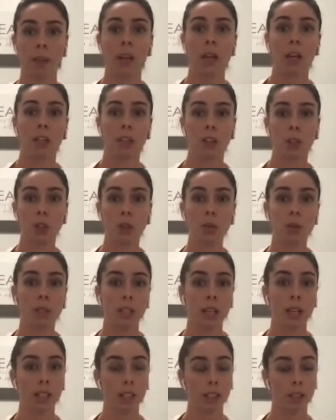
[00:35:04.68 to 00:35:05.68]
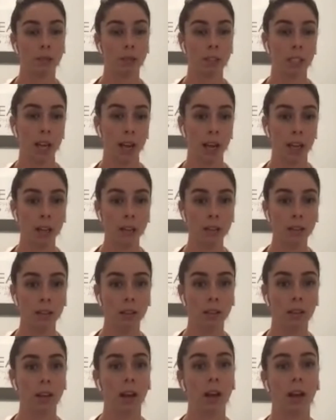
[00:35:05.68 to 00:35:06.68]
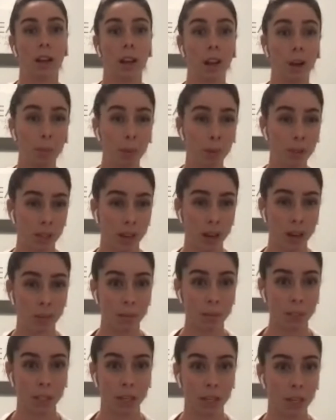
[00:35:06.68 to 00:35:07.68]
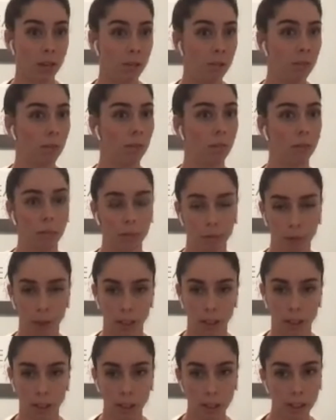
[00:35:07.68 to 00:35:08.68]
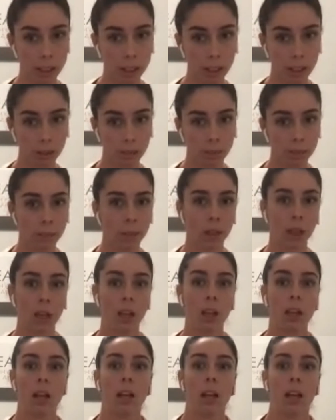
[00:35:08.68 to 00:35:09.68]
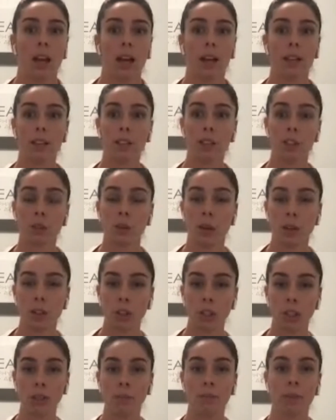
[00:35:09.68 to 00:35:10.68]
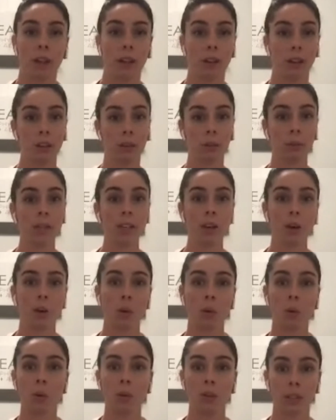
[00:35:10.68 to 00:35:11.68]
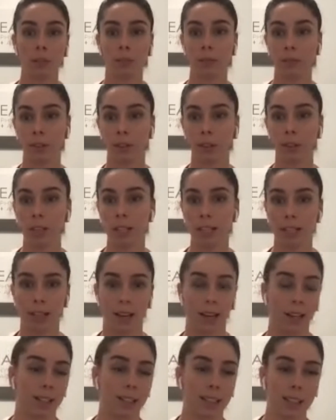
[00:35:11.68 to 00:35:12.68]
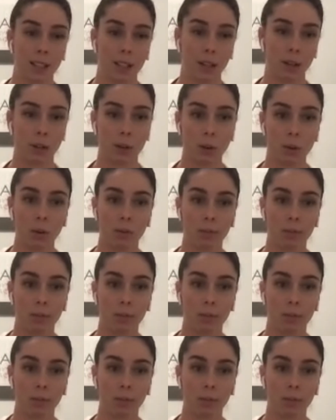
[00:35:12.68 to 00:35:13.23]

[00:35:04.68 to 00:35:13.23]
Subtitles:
2 sets of 10 a couple times a day, fantastic. And stretching, 3 holds of 30 seconds is our goal.